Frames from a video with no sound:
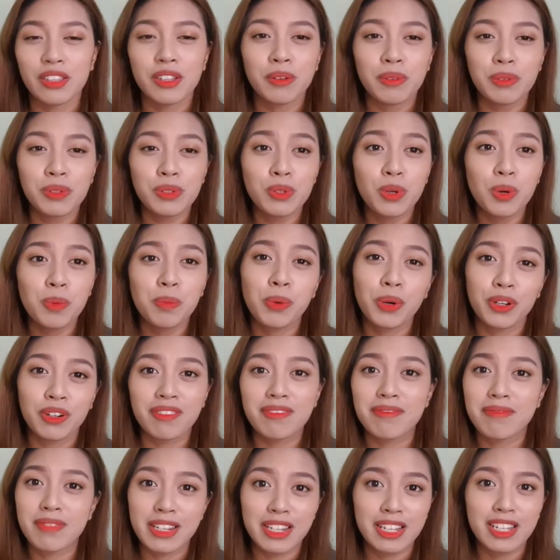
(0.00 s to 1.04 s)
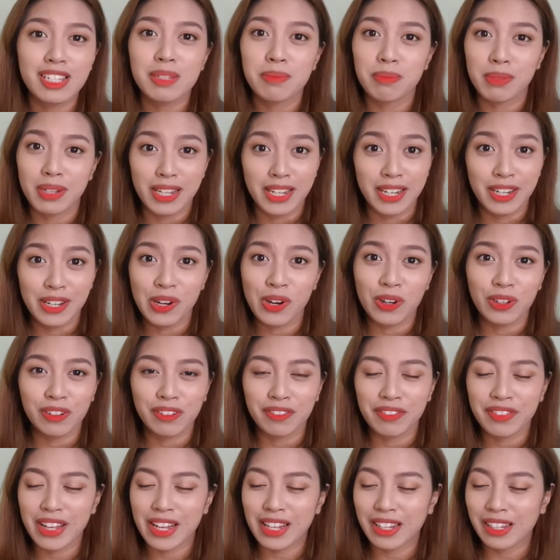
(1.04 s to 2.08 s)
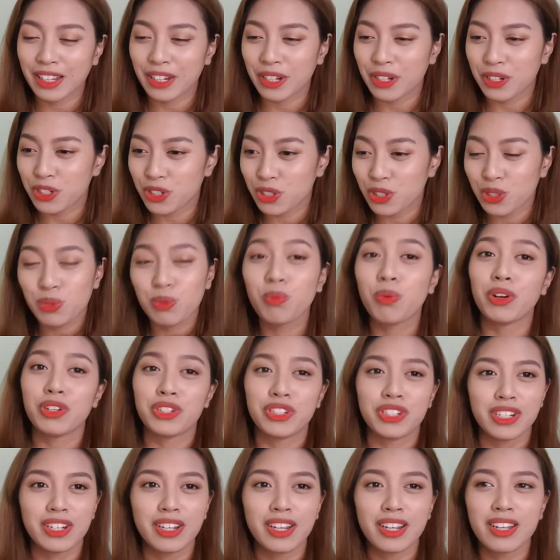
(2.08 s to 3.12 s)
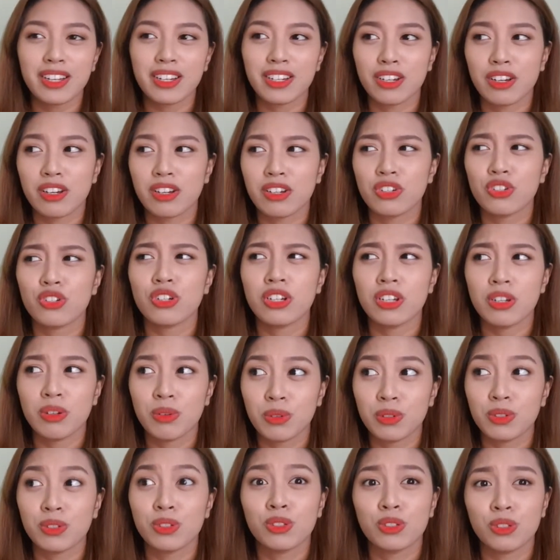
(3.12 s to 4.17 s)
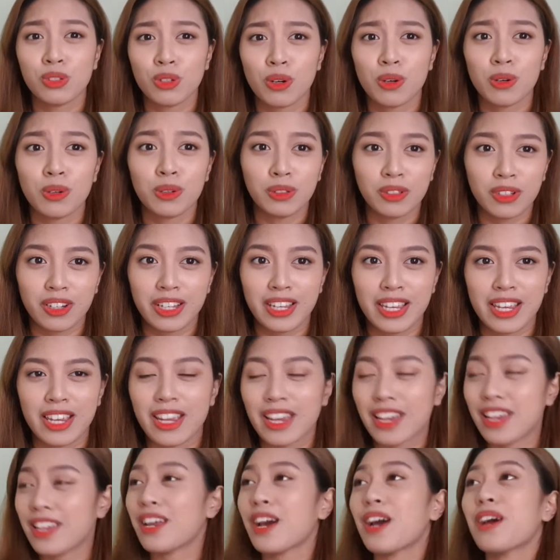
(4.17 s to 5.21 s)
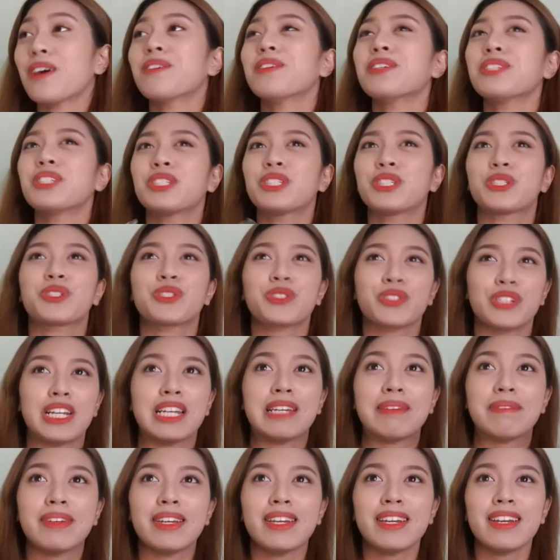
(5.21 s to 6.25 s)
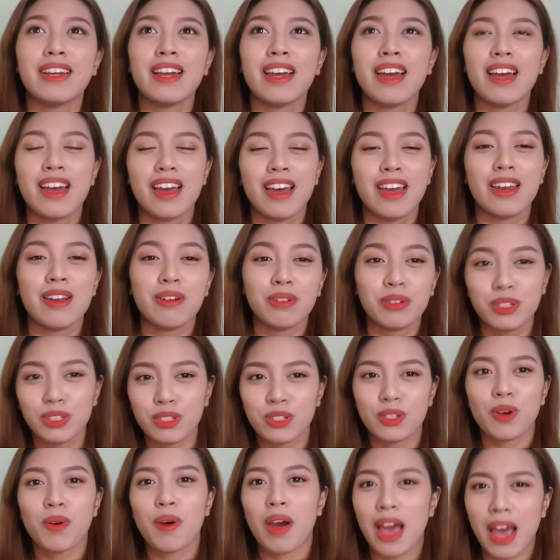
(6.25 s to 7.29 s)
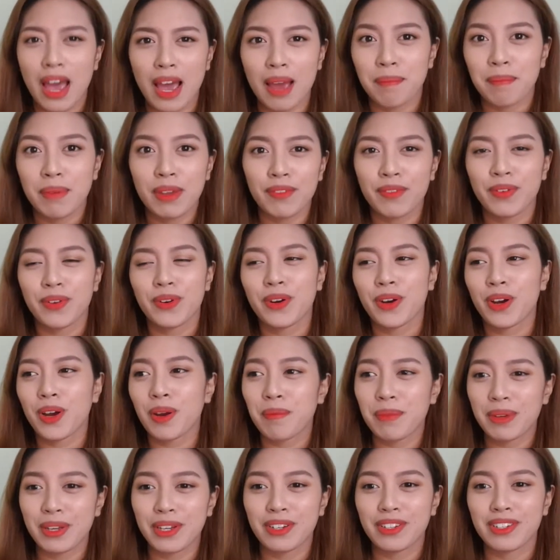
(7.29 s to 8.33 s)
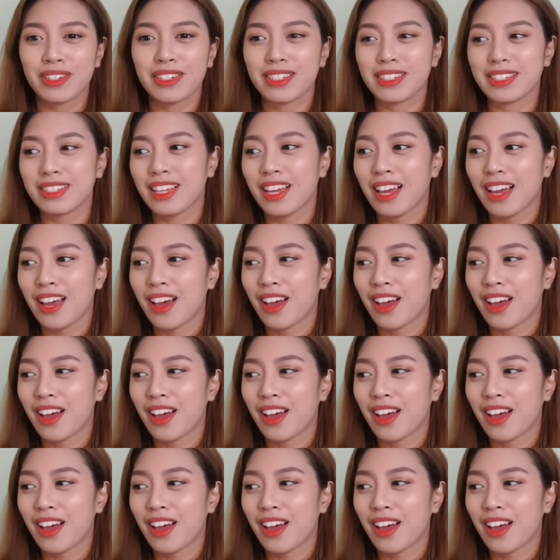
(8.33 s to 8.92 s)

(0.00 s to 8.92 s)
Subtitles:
There was no point of me explaining all of that, like just watching it She was so lucky, and I was screaming and I was so happy for her because